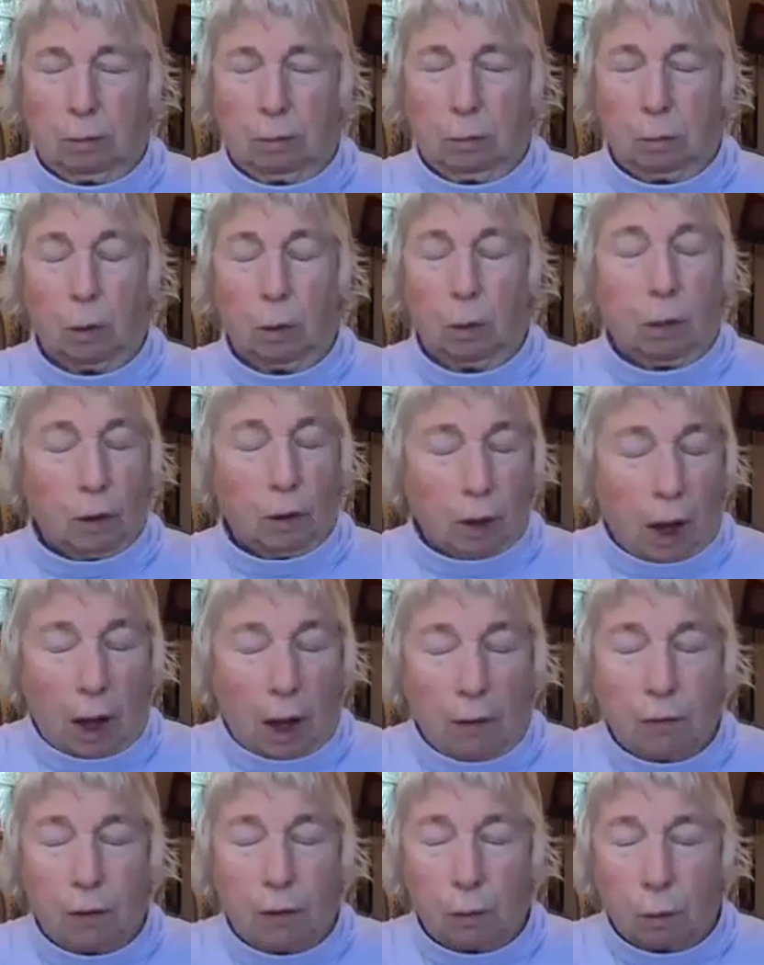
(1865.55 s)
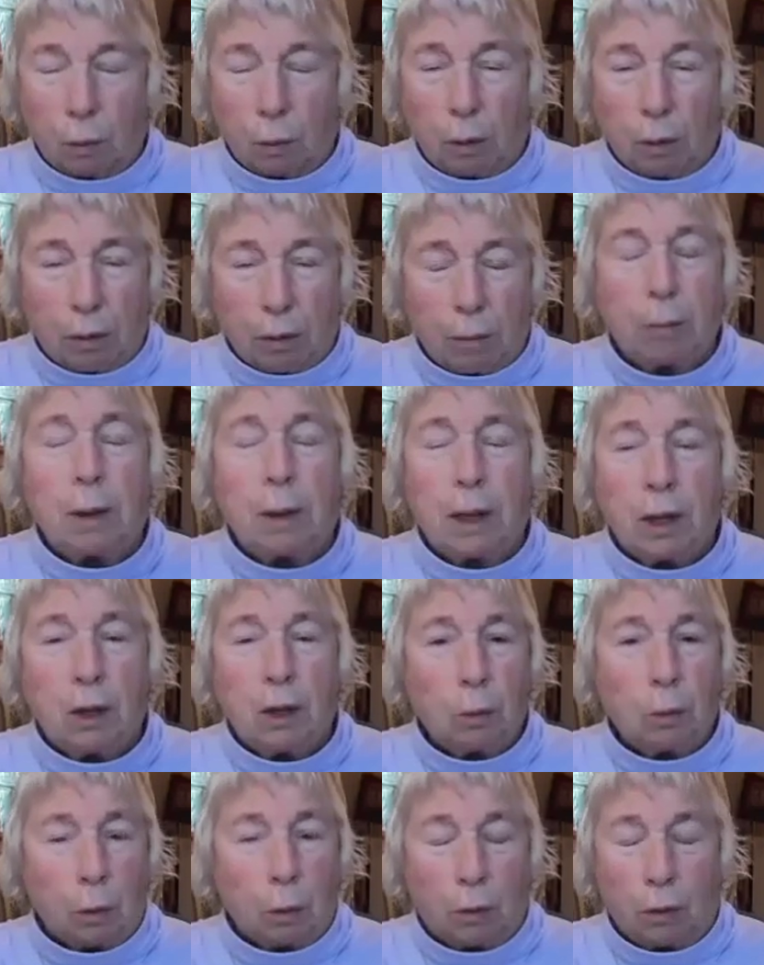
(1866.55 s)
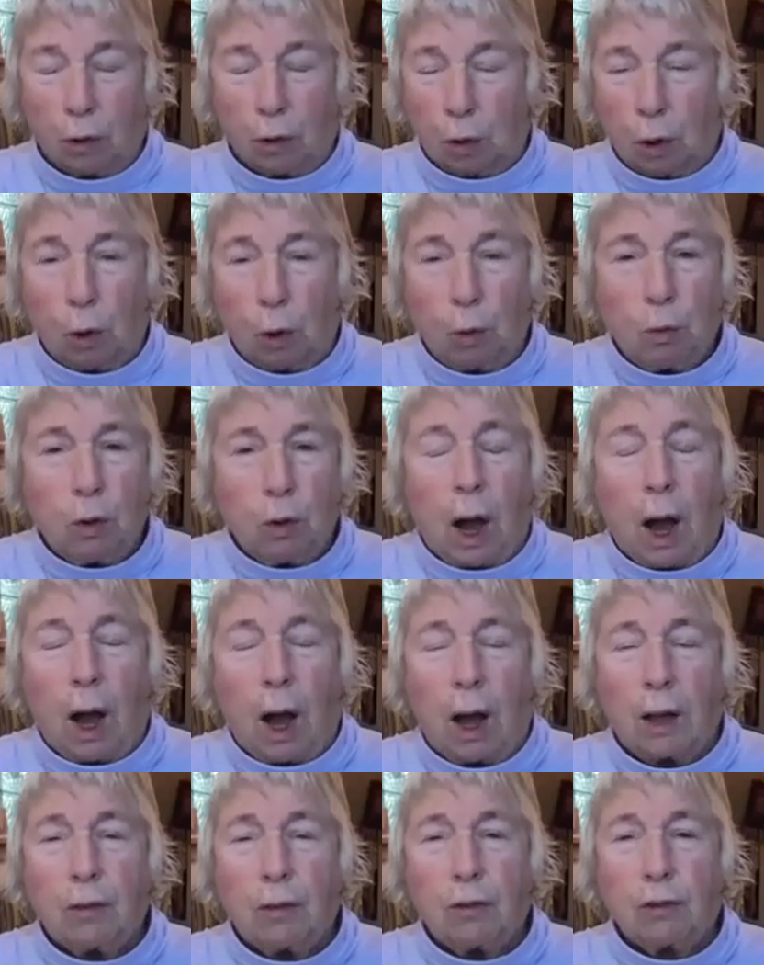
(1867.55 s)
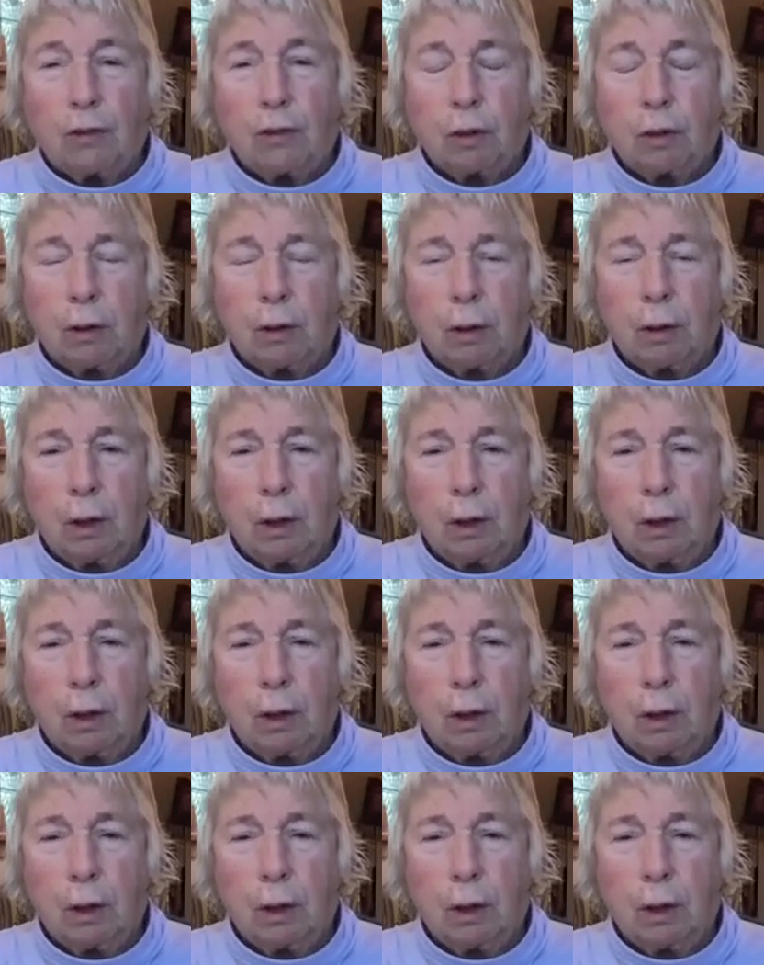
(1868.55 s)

with love, with me, with your own gods.